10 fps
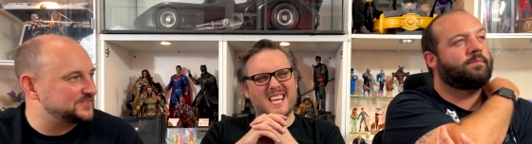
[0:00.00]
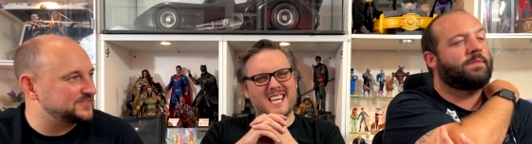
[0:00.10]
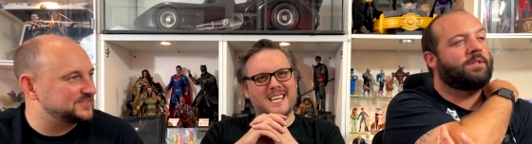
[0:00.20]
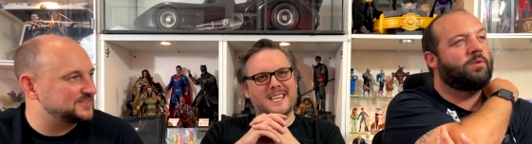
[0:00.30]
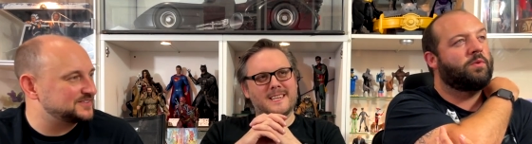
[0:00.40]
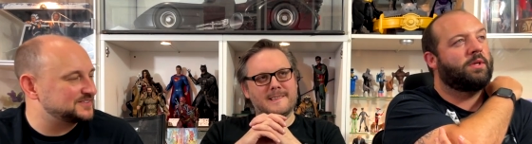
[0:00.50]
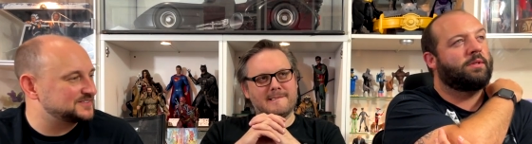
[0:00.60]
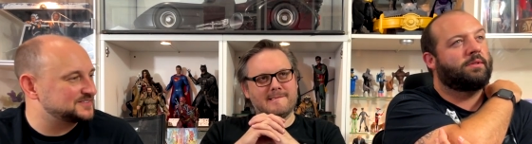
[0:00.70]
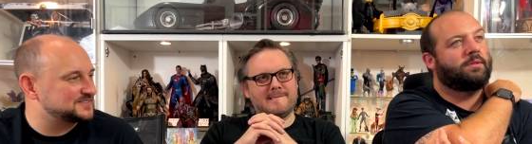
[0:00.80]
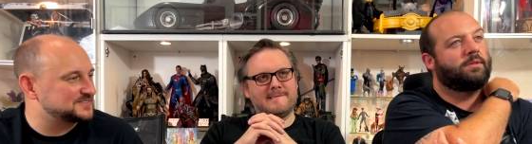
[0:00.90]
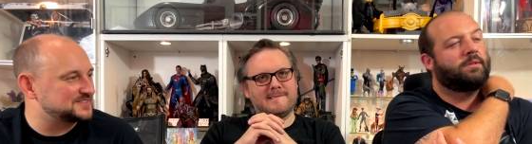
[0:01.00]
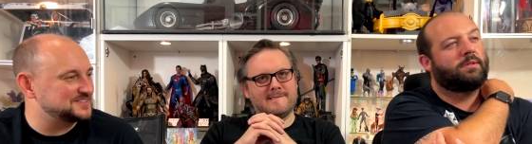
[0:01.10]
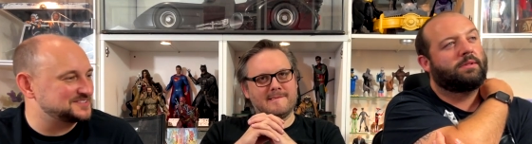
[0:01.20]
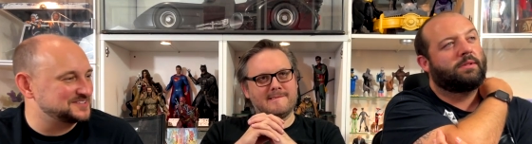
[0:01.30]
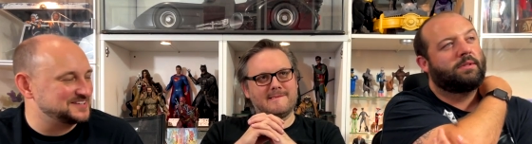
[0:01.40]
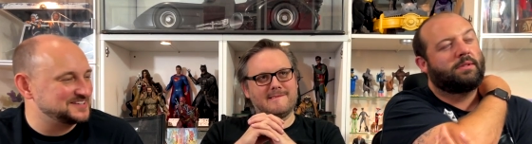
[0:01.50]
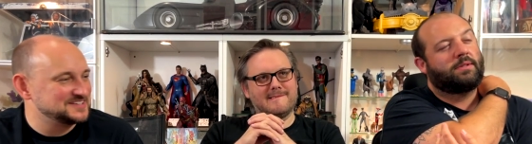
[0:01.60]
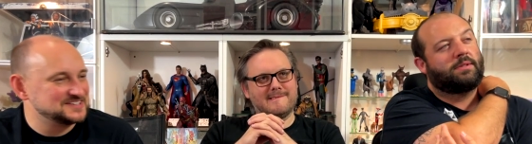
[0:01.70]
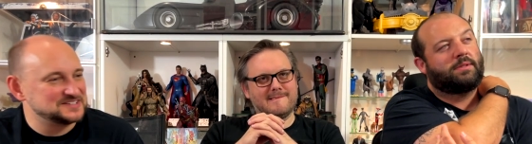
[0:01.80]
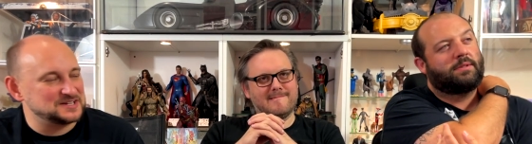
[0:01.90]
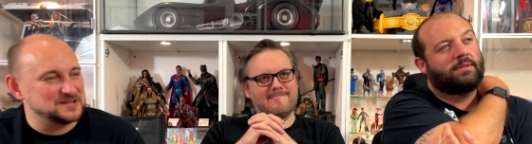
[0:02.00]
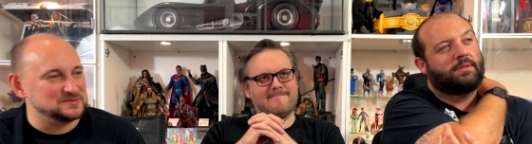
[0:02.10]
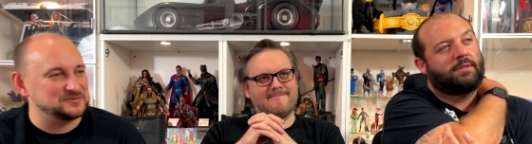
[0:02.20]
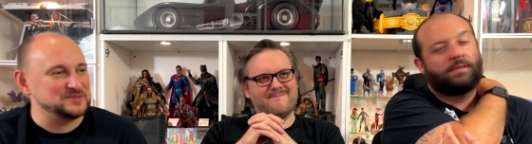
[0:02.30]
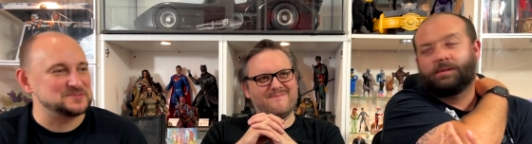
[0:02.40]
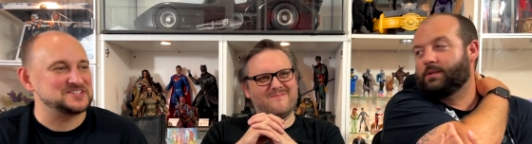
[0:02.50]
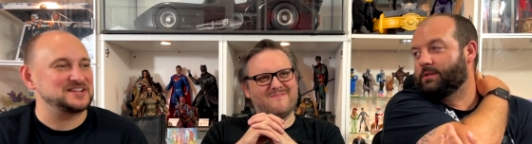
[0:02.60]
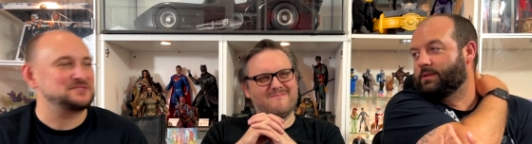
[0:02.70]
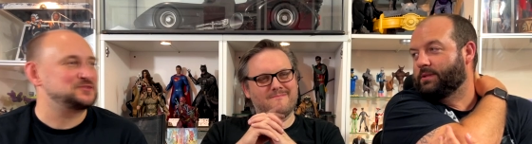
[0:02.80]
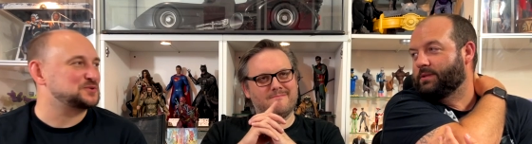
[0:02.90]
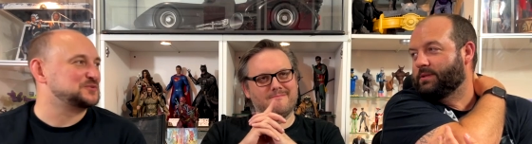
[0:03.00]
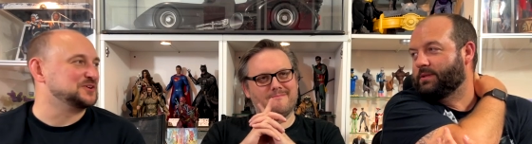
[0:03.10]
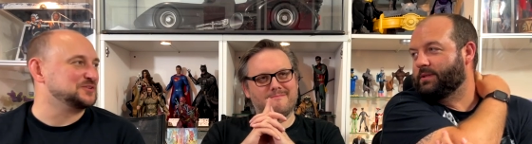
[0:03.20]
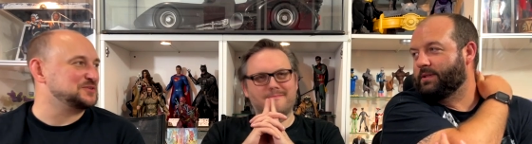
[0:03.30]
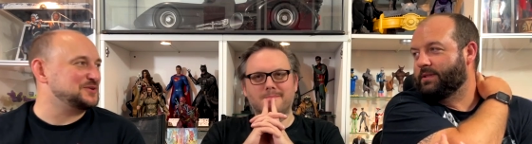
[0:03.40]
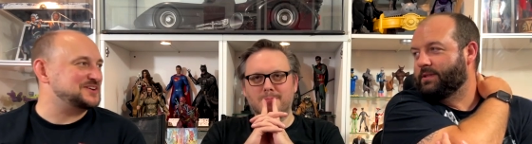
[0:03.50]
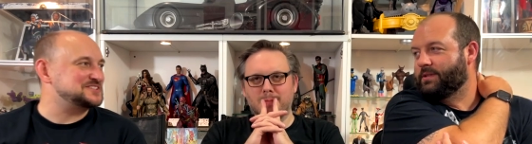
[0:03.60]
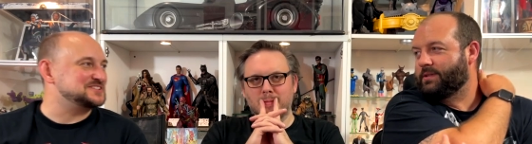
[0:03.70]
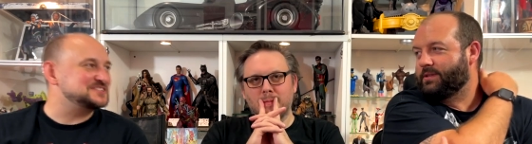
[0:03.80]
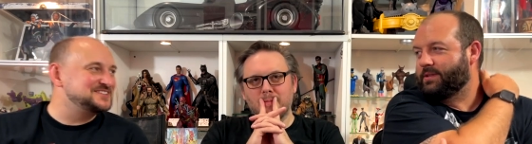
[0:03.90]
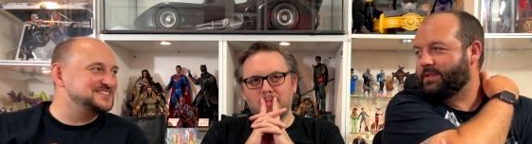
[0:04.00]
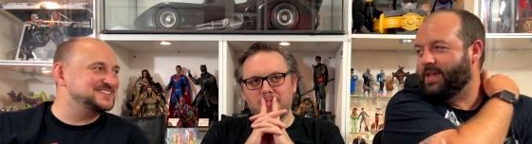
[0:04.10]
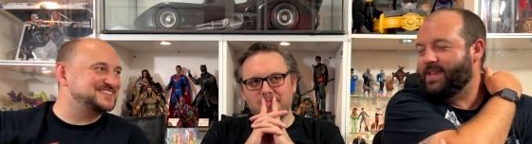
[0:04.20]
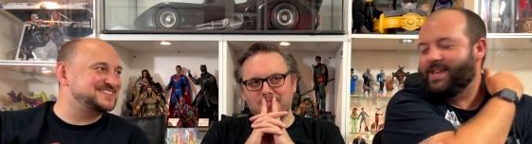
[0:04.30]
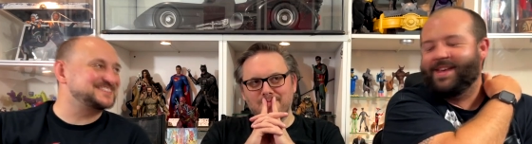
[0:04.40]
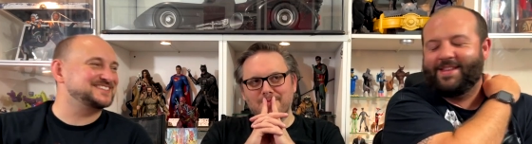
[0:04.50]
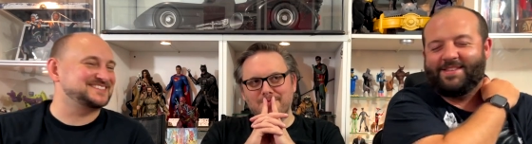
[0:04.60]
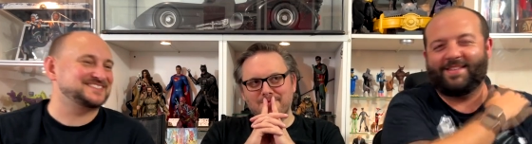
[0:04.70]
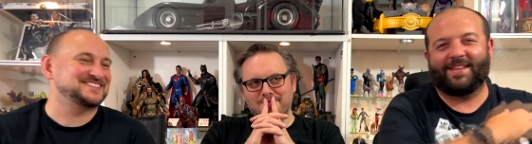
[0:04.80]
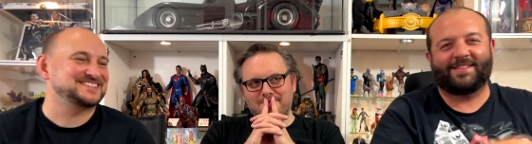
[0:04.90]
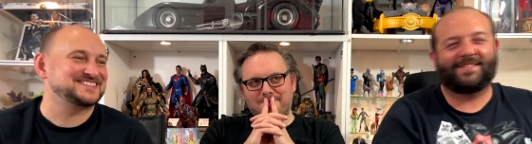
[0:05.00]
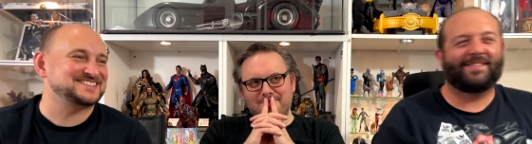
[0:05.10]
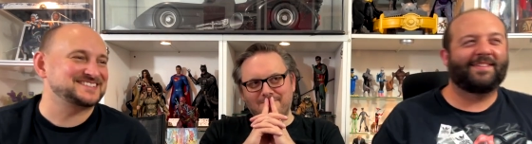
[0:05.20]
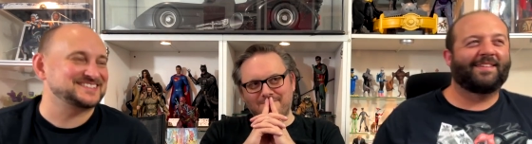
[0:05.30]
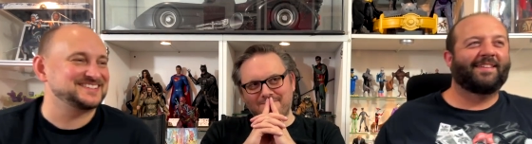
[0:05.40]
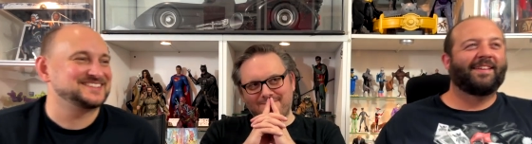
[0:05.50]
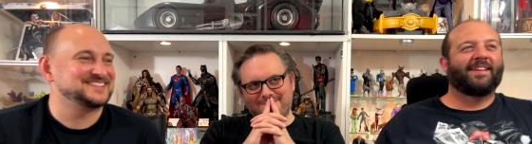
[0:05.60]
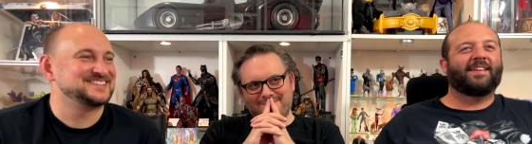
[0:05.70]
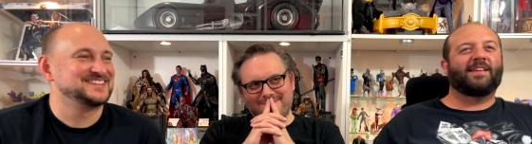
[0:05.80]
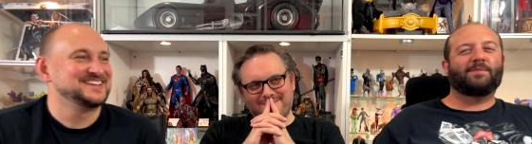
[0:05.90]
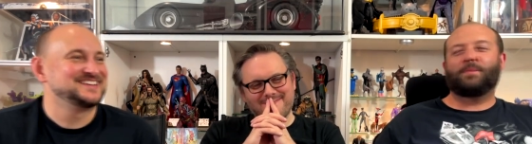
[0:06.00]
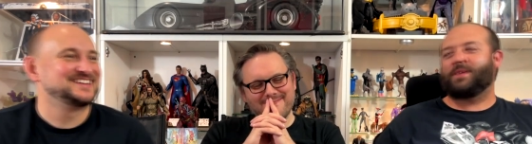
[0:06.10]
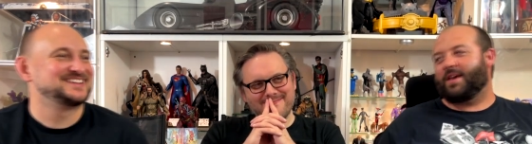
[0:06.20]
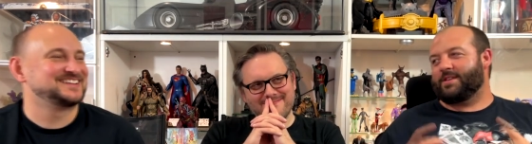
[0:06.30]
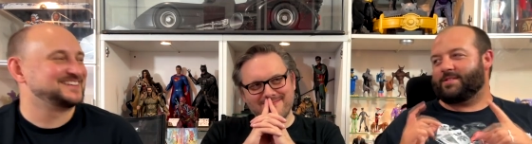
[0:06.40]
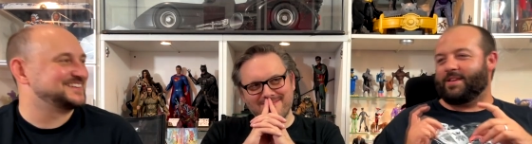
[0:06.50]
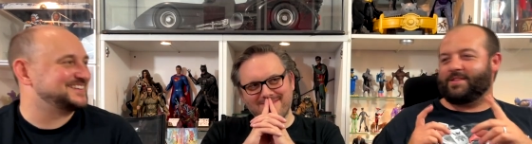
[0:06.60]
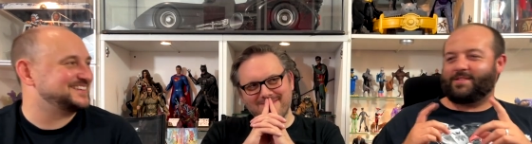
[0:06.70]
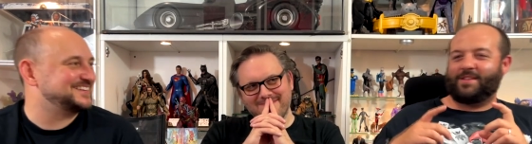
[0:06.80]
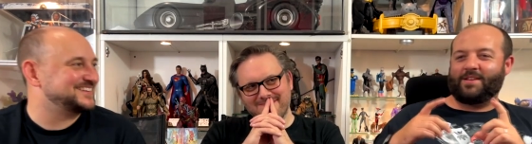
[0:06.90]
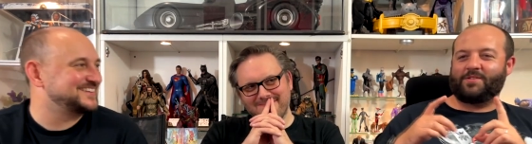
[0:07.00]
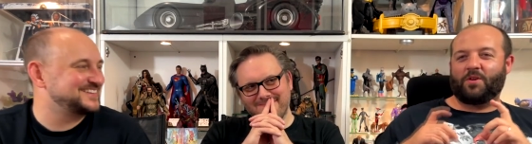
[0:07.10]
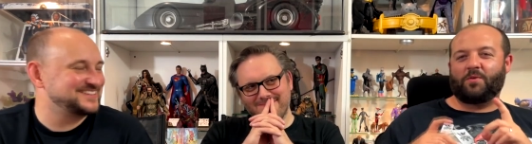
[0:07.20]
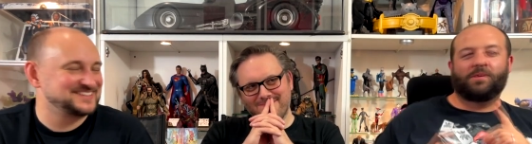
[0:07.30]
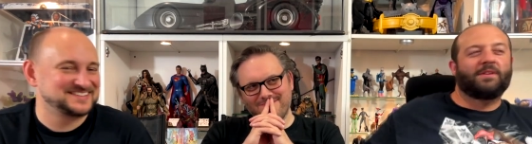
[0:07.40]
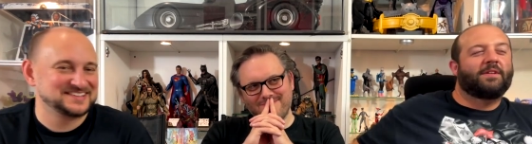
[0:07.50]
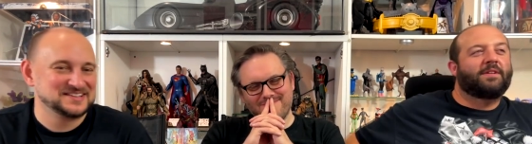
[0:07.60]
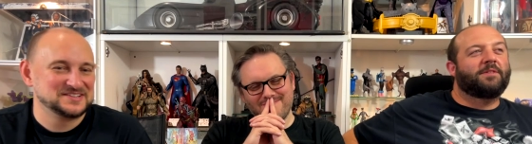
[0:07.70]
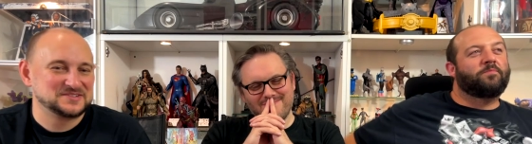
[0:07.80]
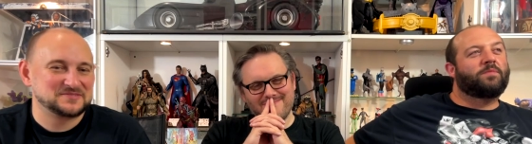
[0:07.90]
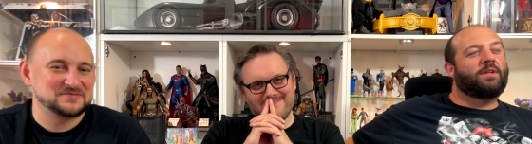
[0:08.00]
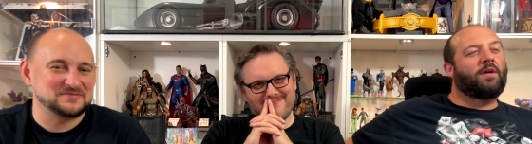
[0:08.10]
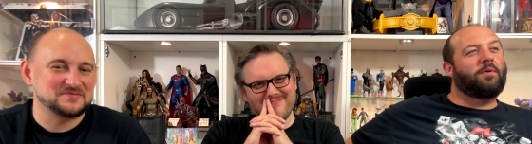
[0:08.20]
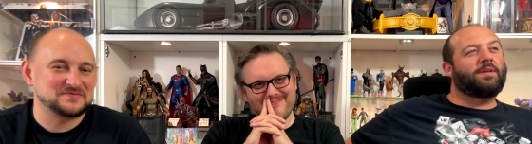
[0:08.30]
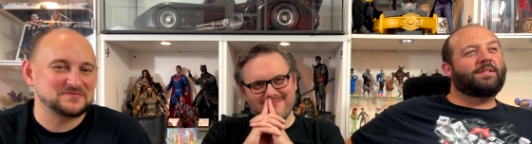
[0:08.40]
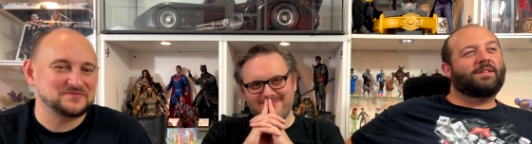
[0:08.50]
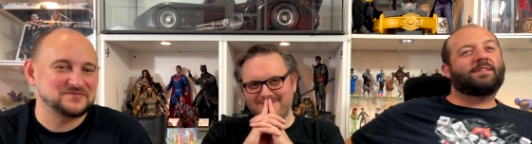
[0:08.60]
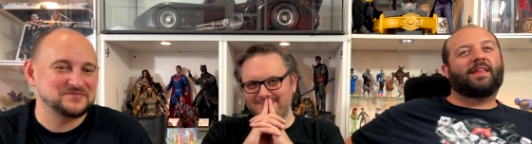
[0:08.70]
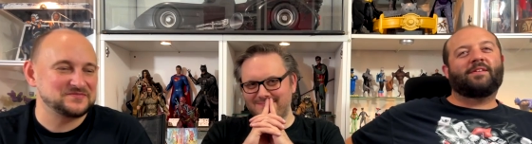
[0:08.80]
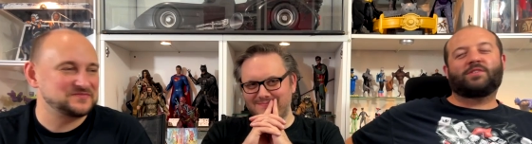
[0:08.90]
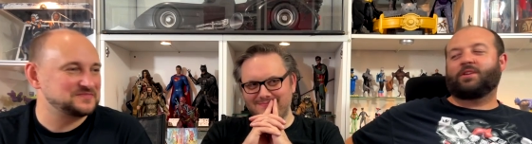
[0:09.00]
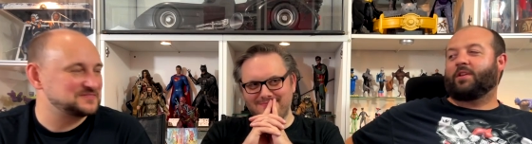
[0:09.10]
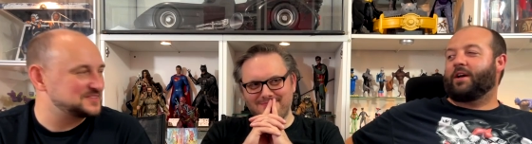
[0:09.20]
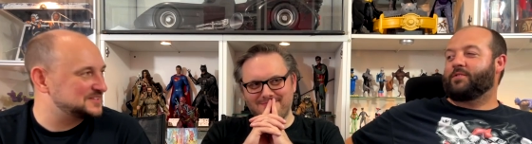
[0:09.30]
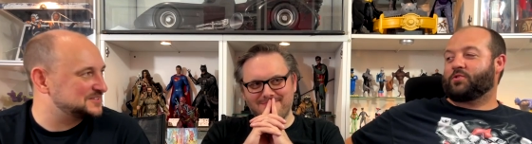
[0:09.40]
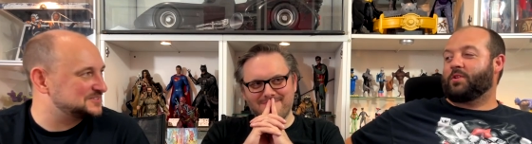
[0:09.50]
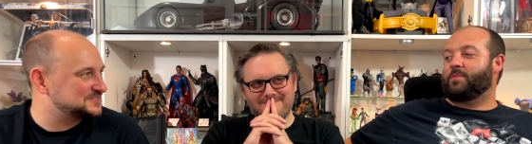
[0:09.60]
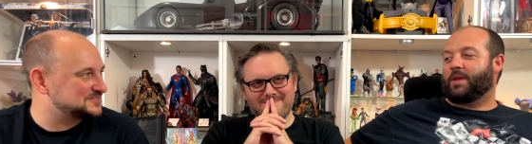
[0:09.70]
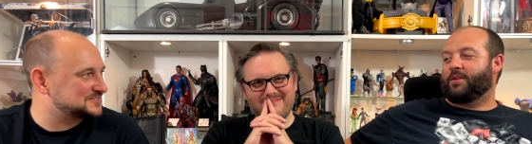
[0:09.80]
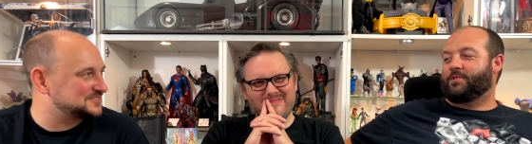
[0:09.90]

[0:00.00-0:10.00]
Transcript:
Speaker 1: That's annoying. I am the famous Italian photographer with no accent.
Speaker 2: Yes. Yes. Yes, maybe yes, yes, yes, no. No, he's just they actually live stream that